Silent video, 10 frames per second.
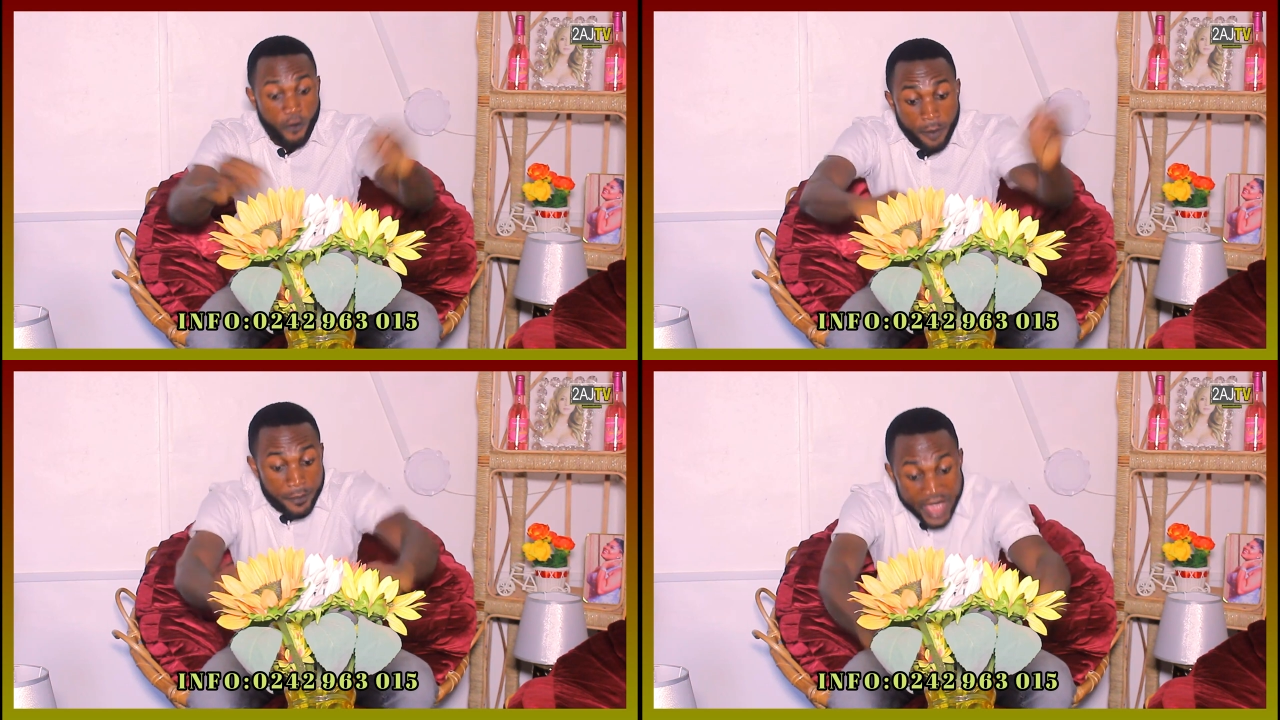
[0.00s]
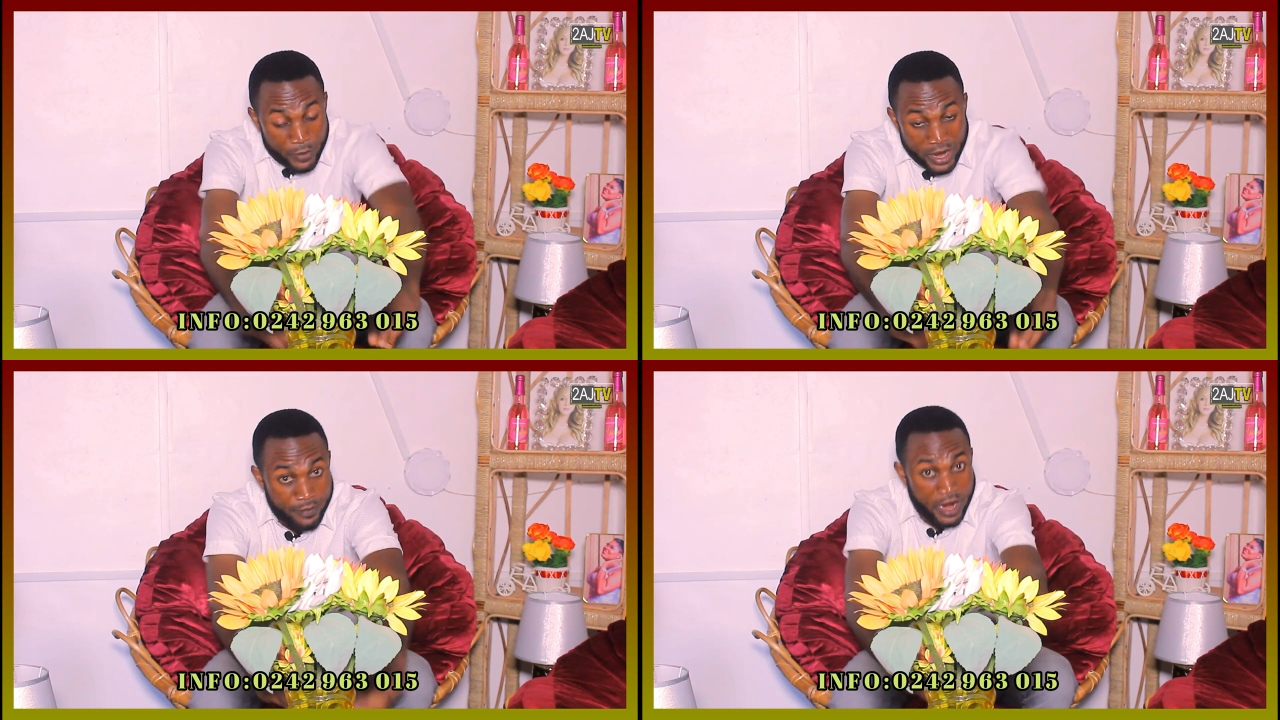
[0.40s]
for baby
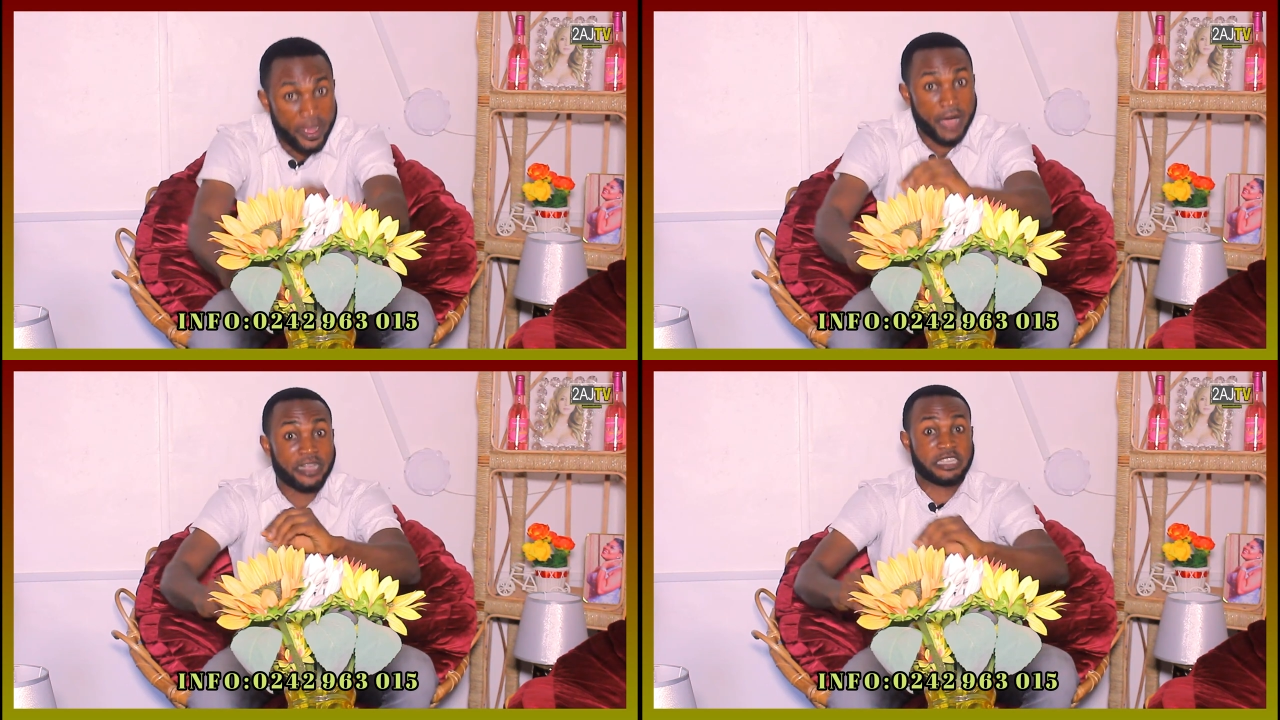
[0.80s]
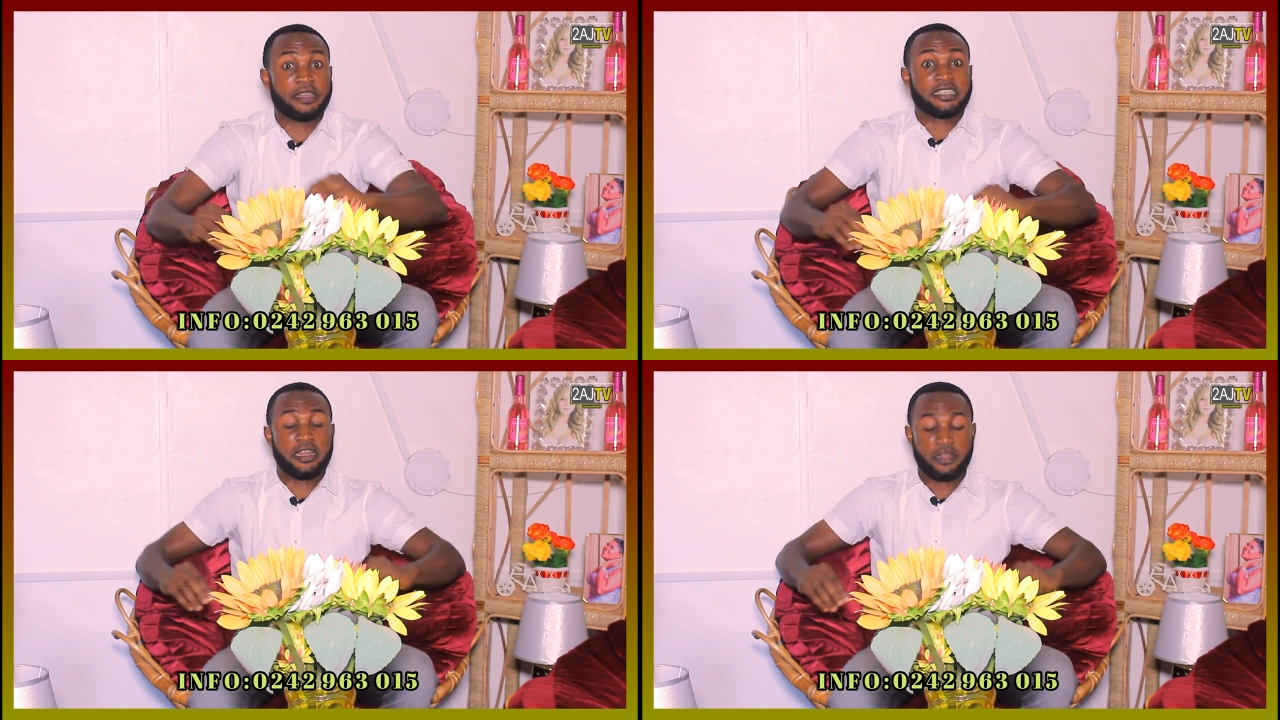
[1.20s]
and one of the basa
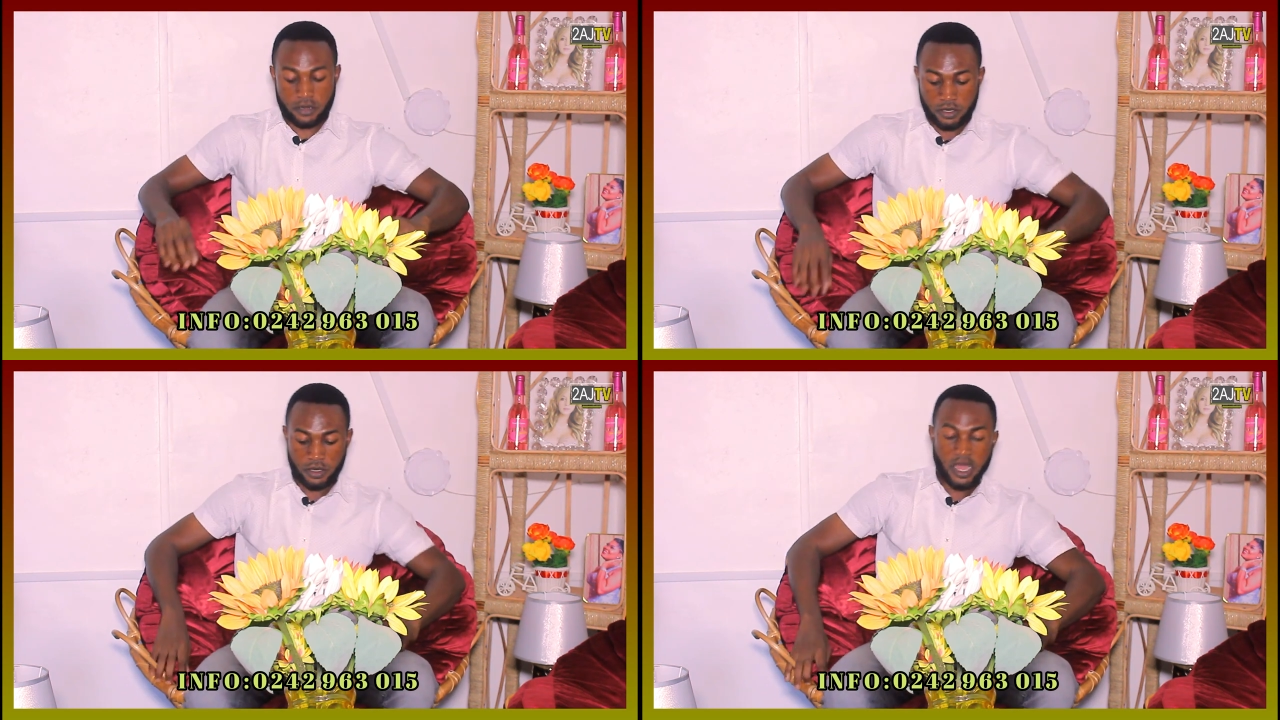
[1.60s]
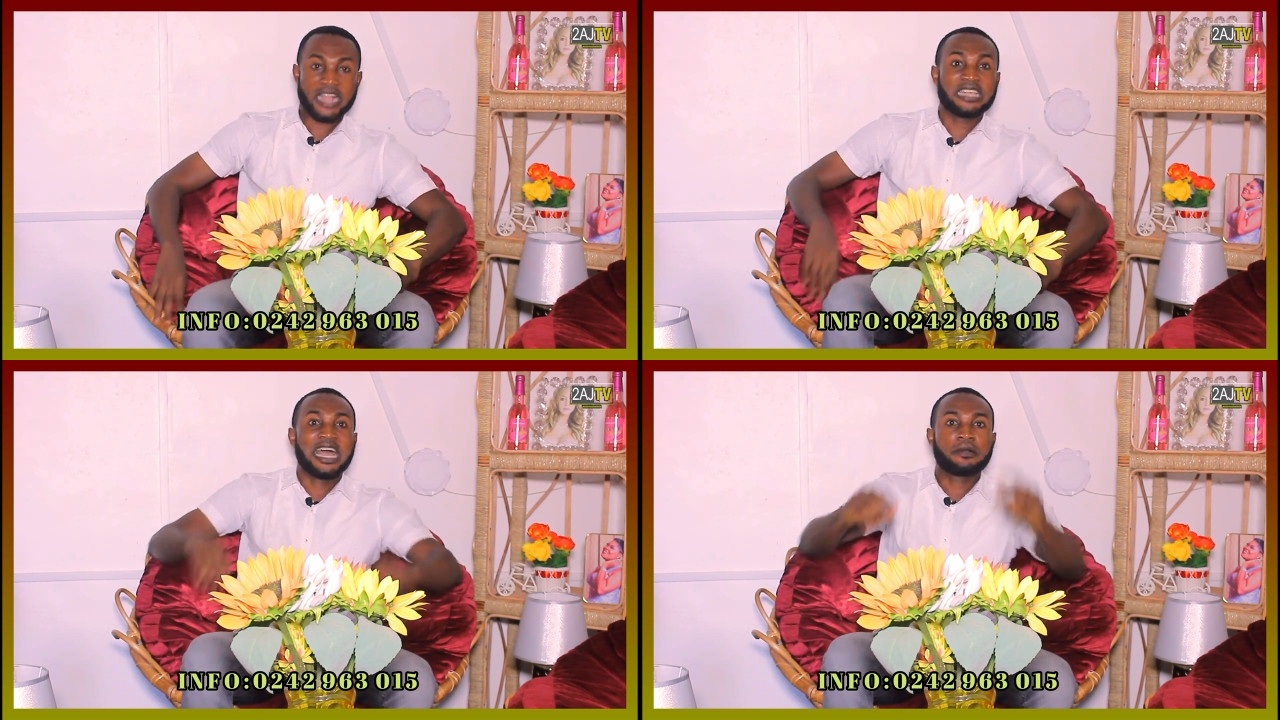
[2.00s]
basa.
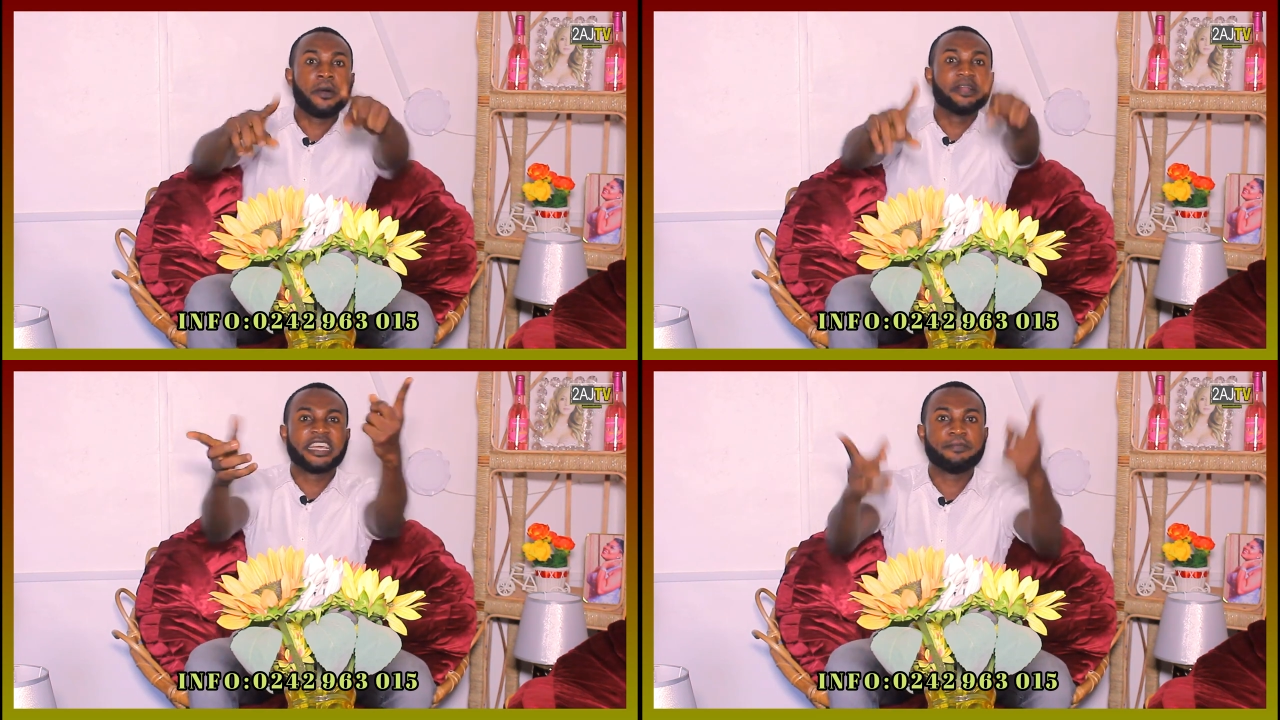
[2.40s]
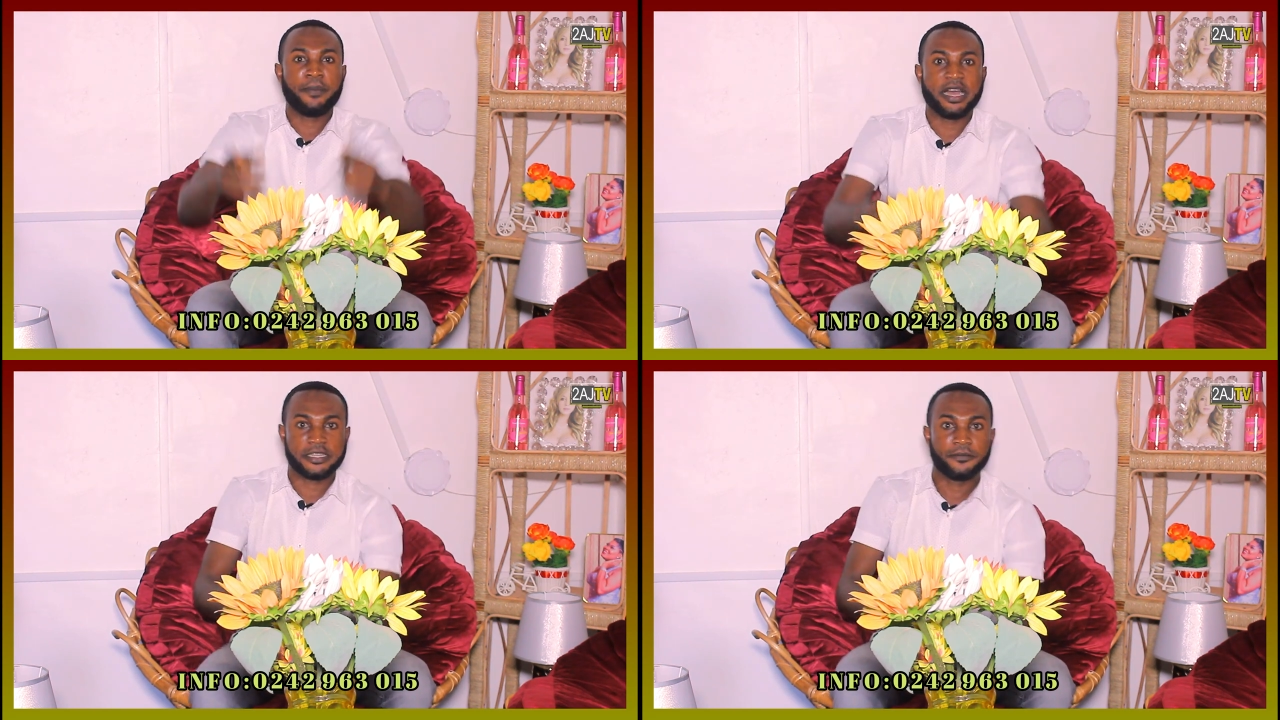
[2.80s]
I just are going to in
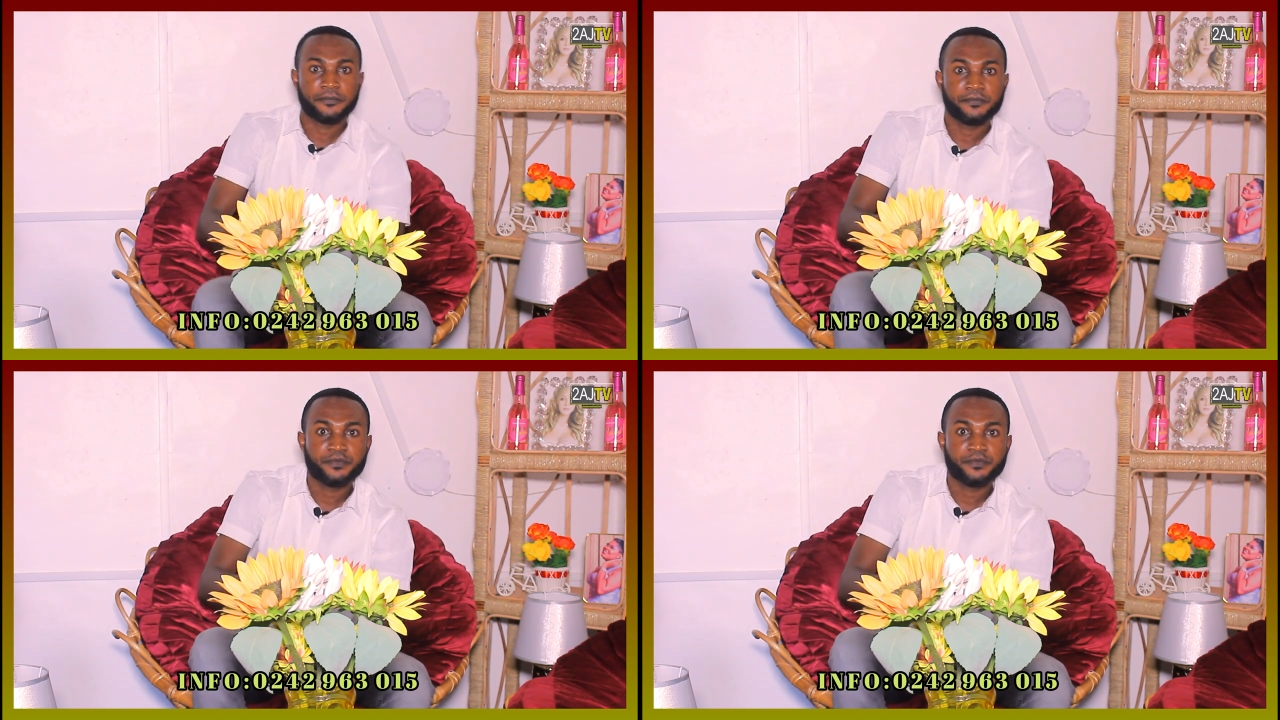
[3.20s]
papa sam.